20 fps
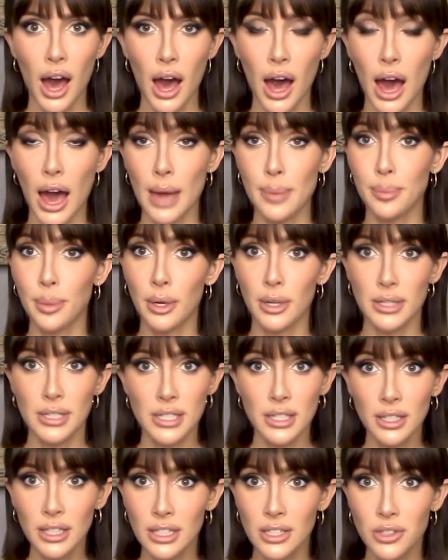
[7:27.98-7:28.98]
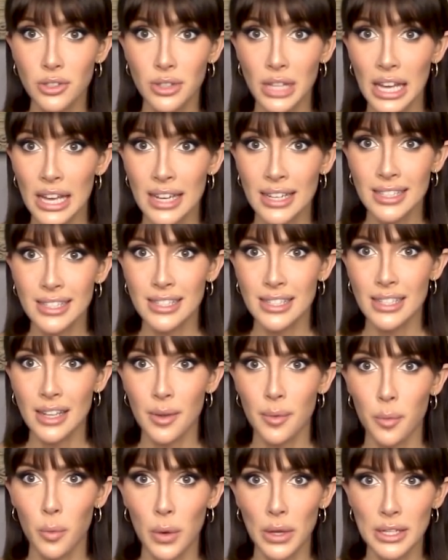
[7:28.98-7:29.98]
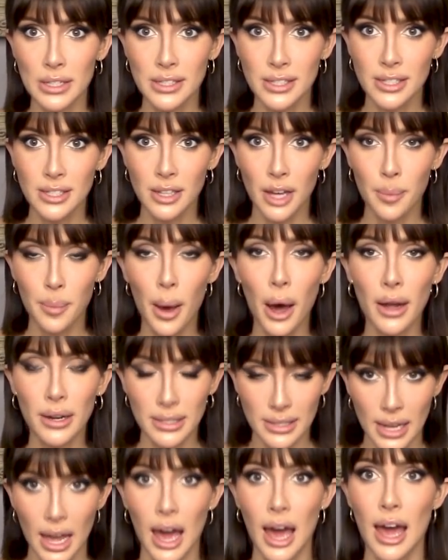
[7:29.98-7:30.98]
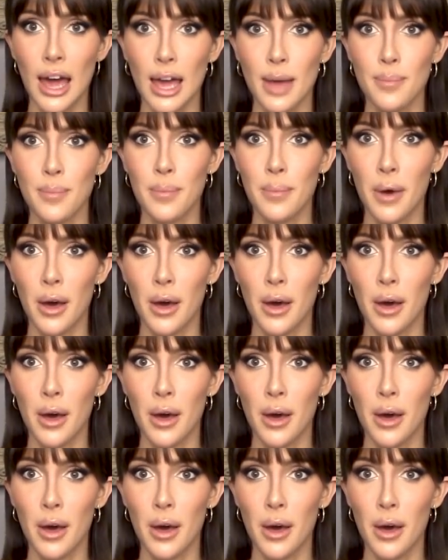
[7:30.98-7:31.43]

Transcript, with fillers: I personally do this. Once upon a time,